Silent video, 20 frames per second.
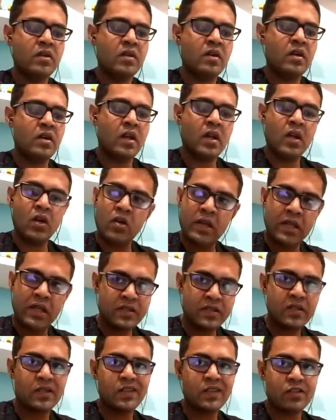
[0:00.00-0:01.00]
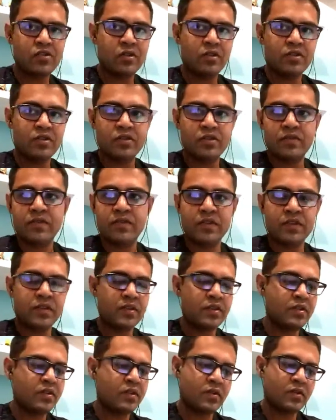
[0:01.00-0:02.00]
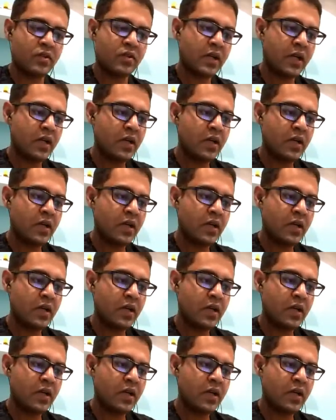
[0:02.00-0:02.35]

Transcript: Now let's see the solution for this. Okay.